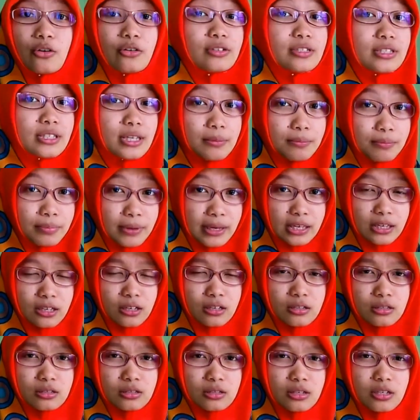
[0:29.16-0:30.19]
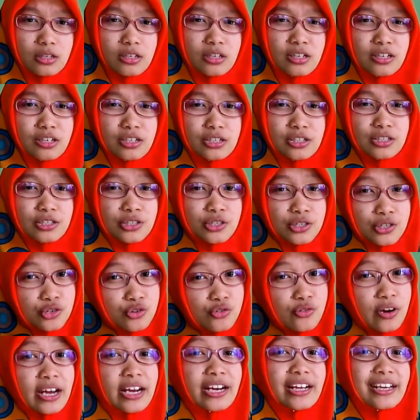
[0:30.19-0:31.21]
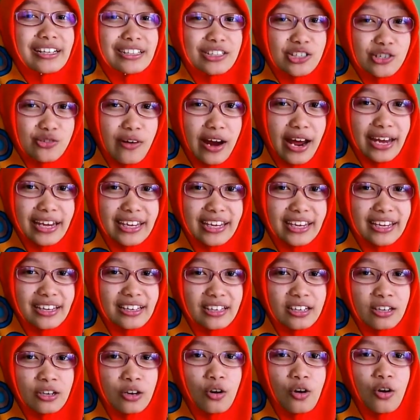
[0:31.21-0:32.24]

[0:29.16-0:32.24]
Or is it B, training a dragon?